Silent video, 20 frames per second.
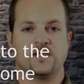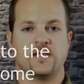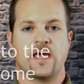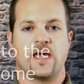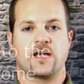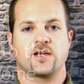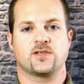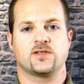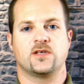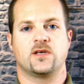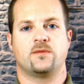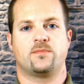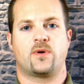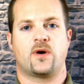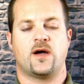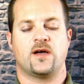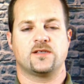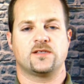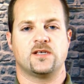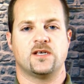is actually a
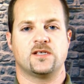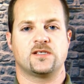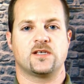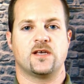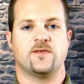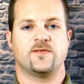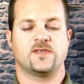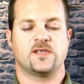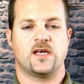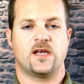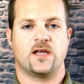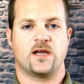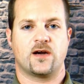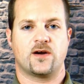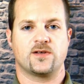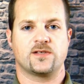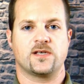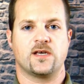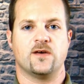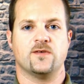process of setting
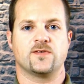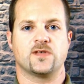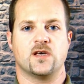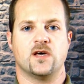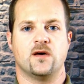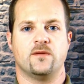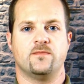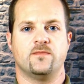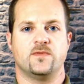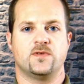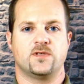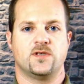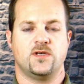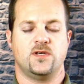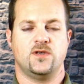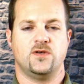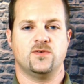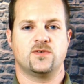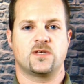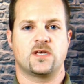ourselves up to
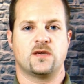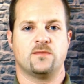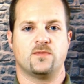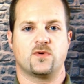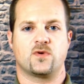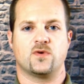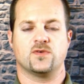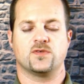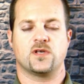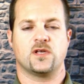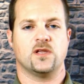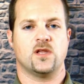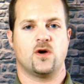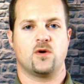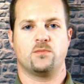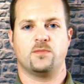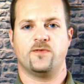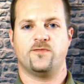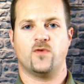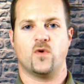use chemicals
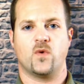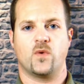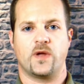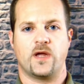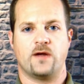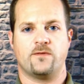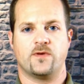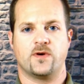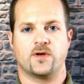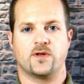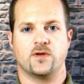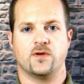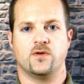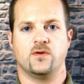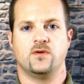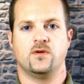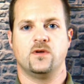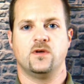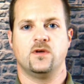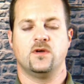long before we ever do.
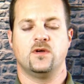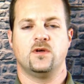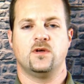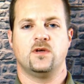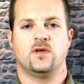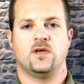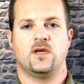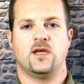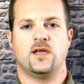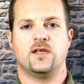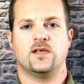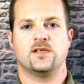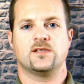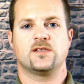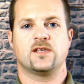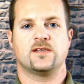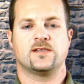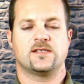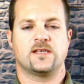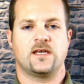It
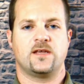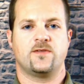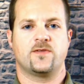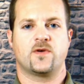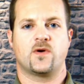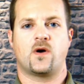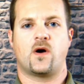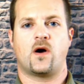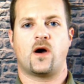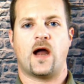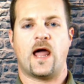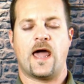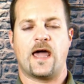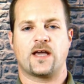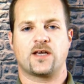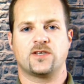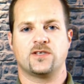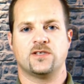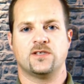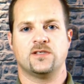is seen through our
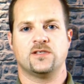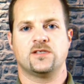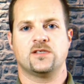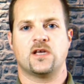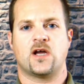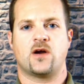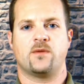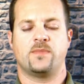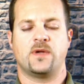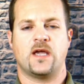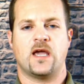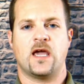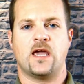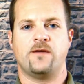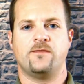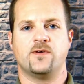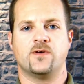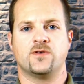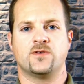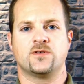actions, our
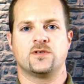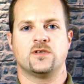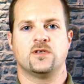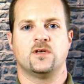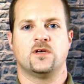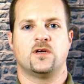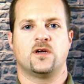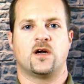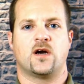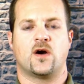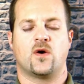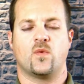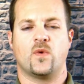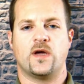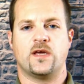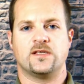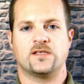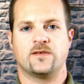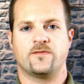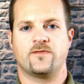behaviors, our
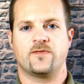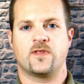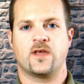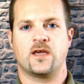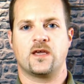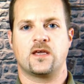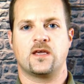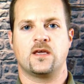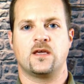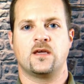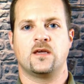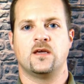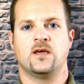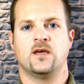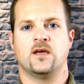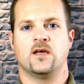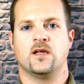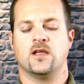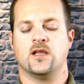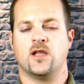ways of thinking,
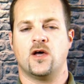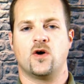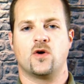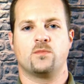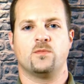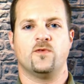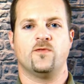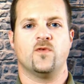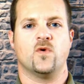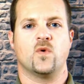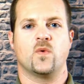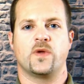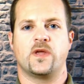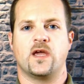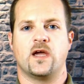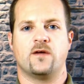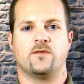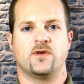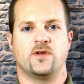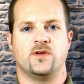long before
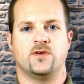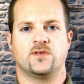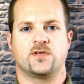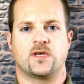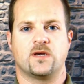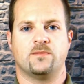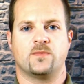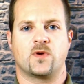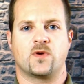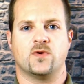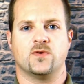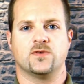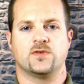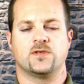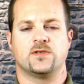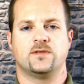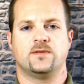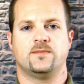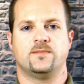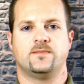we ever use chemicals.